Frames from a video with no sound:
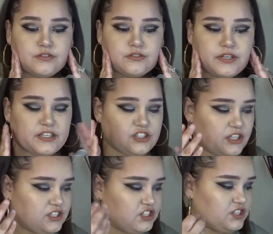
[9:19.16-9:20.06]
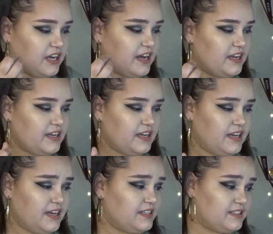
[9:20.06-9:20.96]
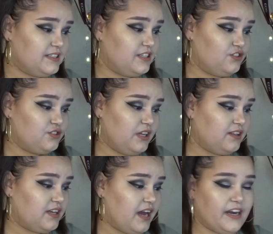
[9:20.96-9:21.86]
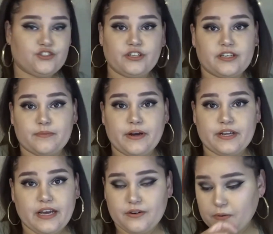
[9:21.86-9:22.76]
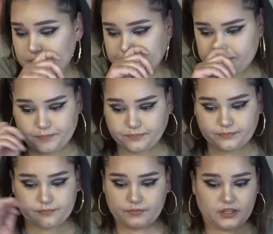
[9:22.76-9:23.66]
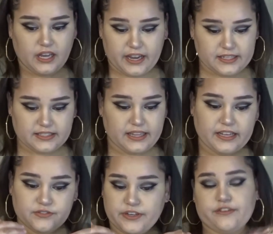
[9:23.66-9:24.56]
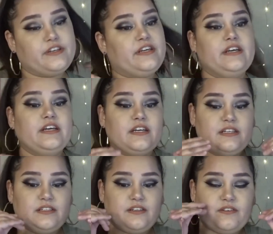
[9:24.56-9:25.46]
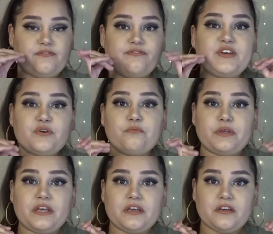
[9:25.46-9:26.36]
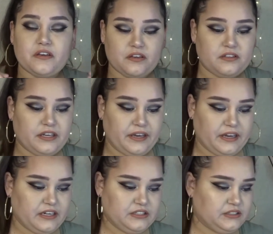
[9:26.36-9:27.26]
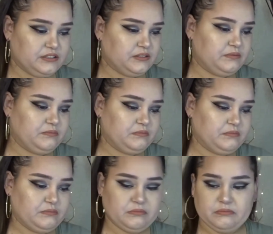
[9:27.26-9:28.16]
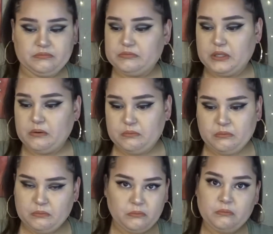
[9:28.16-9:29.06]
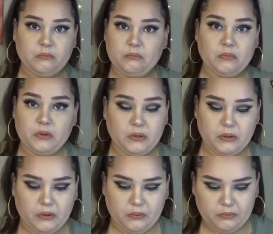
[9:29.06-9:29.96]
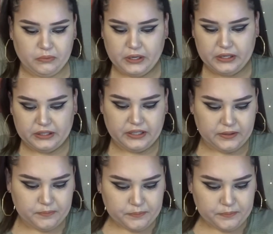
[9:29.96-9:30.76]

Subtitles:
like, it's just not, there's nothing hydrating about it at all. I can say that. It's very filmy. Like, I just, no. I don't like it.